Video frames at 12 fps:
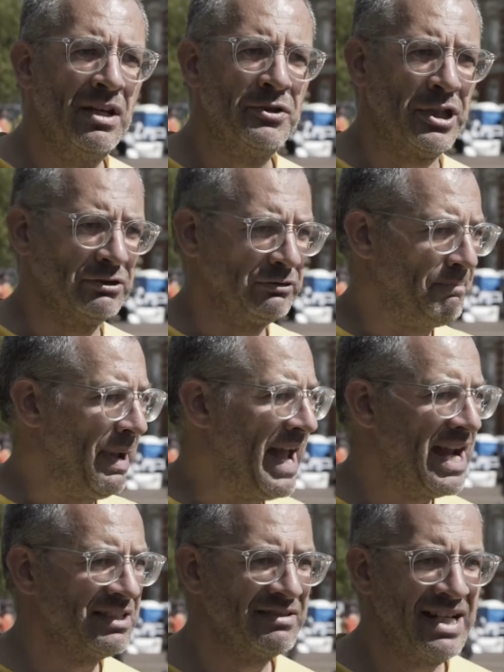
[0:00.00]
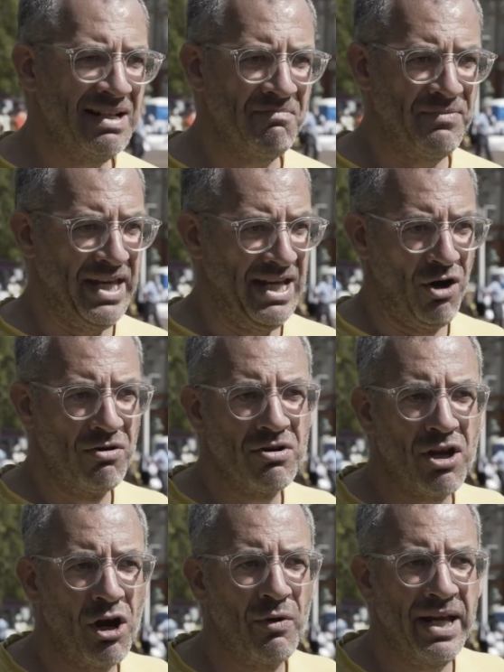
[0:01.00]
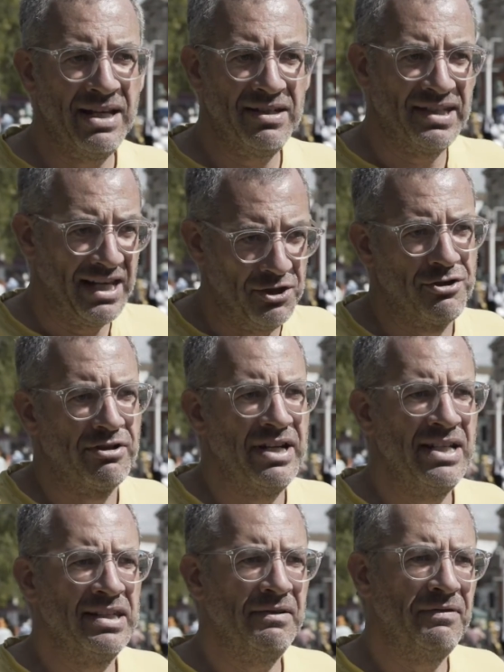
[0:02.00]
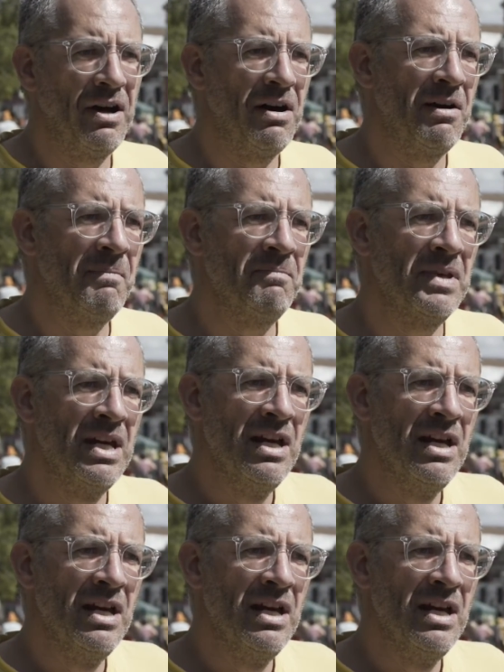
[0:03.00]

to repairing the ongoing centuries of harm,